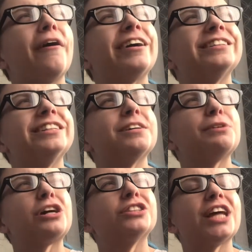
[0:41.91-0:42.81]
idea
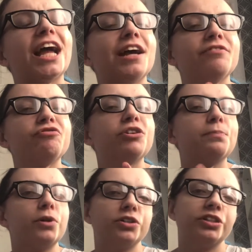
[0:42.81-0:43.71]
because
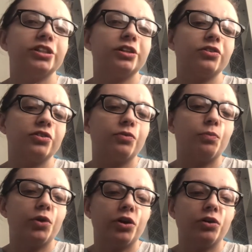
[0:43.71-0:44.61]
everybody
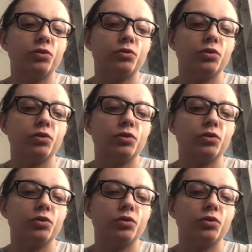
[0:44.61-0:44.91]
will